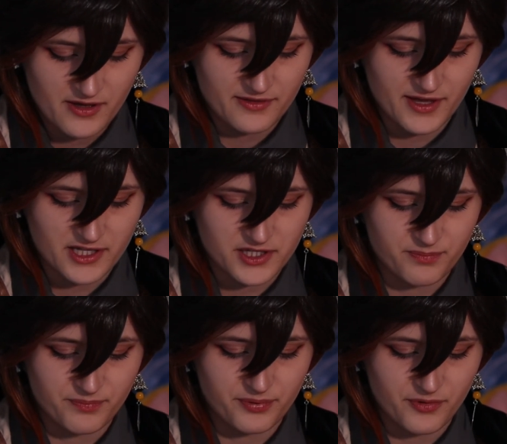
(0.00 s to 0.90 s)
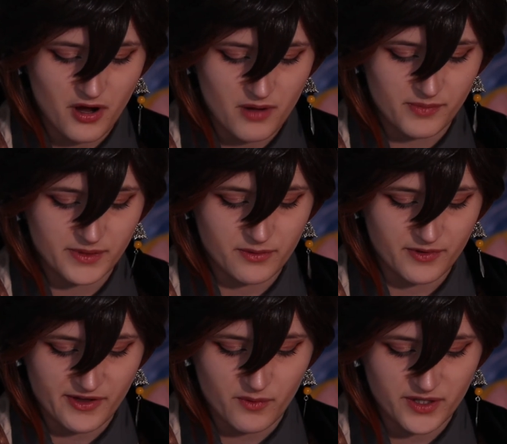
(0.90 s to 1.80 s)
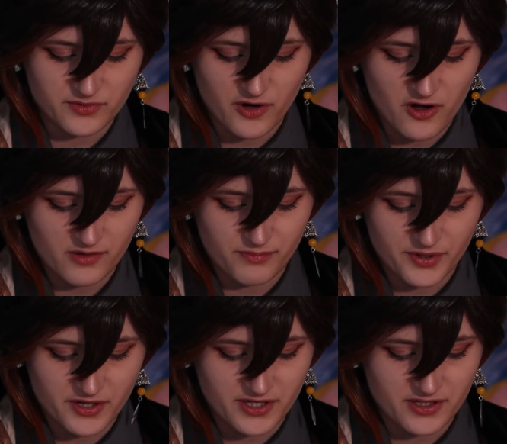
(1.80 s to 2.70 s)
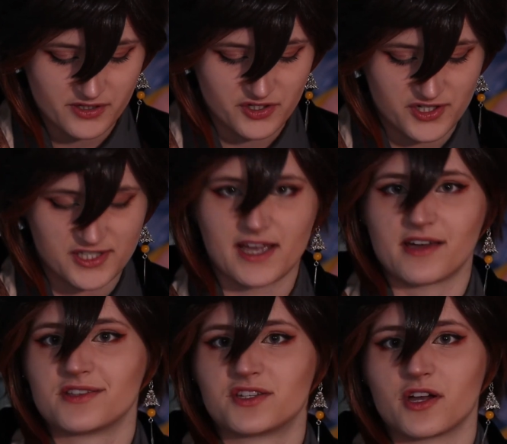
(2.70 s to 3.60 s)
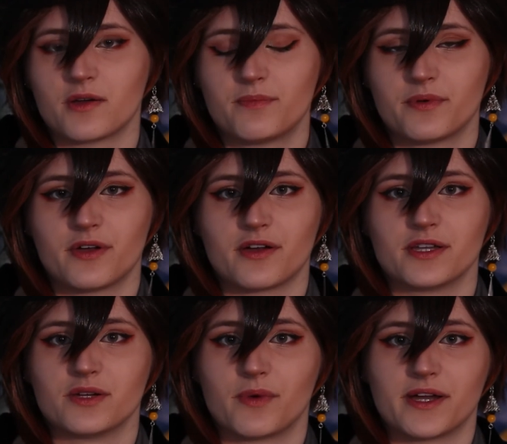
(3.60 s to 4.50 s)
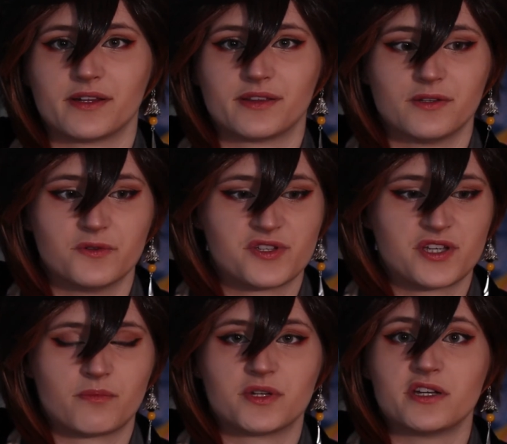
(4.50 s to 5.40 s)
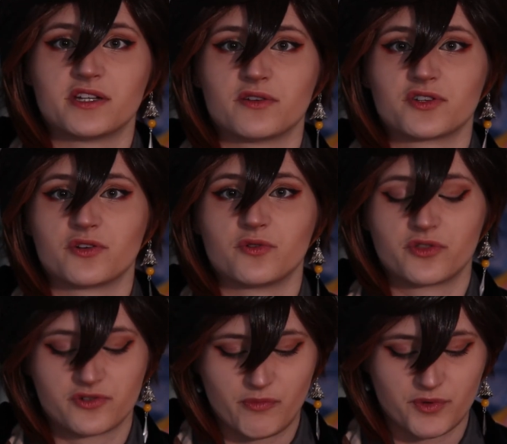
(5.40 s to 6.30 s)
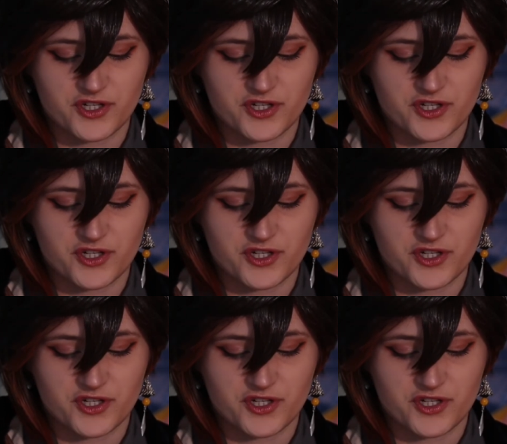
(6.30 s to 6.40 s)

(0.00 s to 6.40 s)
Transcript: that's probably where that went wrong, but just a heads up, you might lose some details, so triple